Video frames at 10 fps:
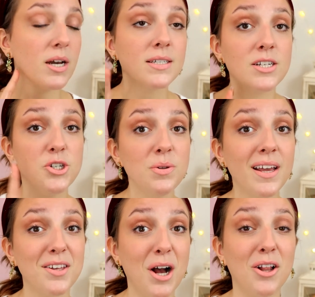Because I do
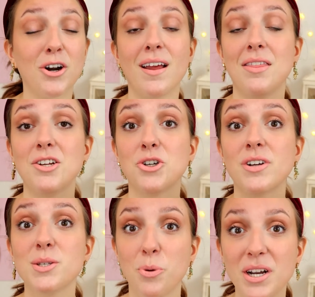like the color. I think
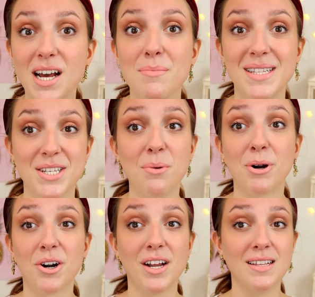during springtime and
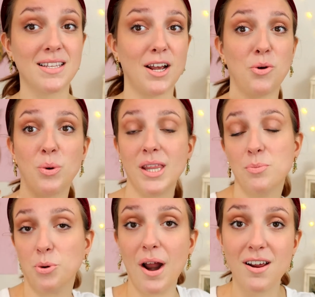summer, it's like a really
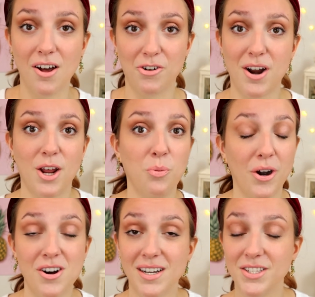bright color I can
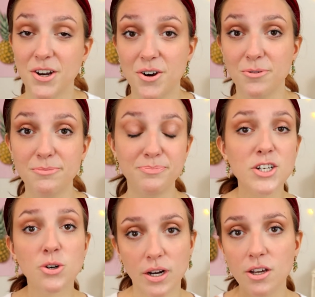wear on its own.
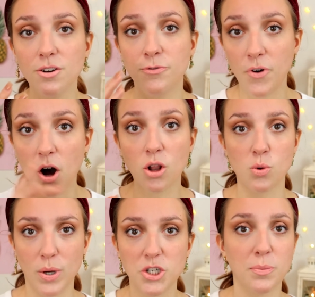And during fall or
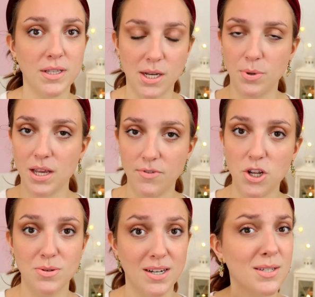winter months, I would even
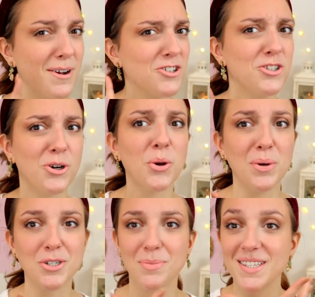use it, especially during
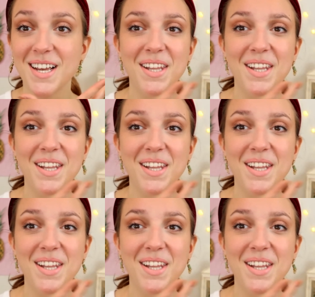winter months.